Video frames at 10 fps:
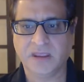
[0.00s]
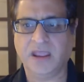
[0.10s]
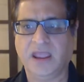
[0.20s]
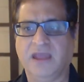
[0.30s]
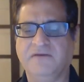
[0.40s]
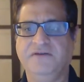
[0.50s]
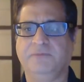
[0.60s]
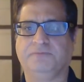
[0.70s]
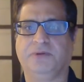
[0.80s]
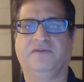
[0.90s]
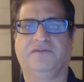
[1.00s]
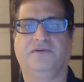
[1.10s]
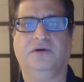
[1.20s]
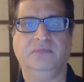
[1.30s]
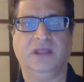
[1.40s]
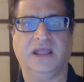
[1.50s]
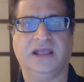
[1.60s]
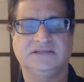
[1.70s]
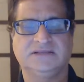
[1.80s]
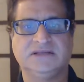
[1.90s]
Every platform
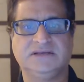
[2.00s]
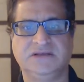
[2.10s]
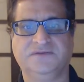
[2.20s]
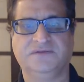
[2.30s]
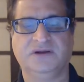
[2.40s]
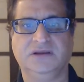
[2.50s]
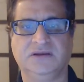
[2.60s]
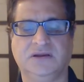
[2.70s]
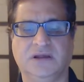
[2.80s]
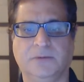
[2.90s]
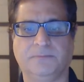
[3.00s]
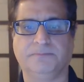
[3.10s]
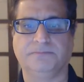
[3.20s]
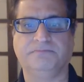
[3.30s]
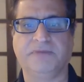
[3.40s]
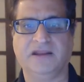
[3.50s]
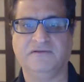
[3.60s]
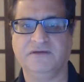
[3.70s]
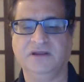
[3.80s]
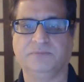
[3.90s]
has a different
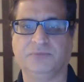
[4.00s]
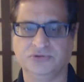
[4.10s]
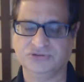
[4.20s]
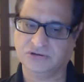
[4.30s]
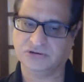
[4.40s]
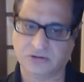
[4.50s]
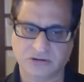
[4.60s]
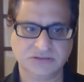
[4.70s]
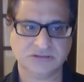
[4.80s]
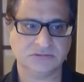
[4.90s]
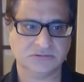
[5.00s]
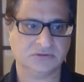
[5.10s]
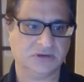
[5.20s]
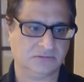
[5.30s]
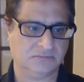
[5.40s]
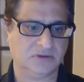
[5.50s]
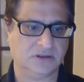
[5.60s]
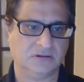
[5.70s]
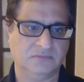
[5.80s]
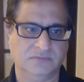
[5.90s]
benefit, pros and cons, and
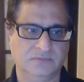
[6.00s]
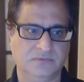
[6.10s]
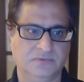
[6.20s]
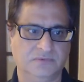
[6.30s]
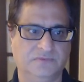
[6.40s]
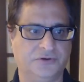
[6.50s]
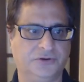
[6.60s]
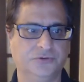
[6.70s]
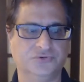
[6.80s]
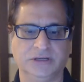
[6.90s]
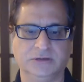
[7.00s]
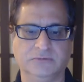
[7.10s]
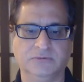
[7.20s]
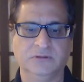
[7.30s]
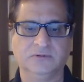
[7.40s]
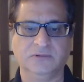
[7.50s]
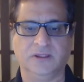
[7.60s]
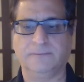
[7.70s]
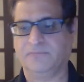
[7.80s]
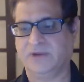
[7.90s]
for using
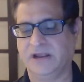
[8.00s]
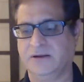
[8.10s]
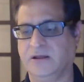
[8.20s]
them, right?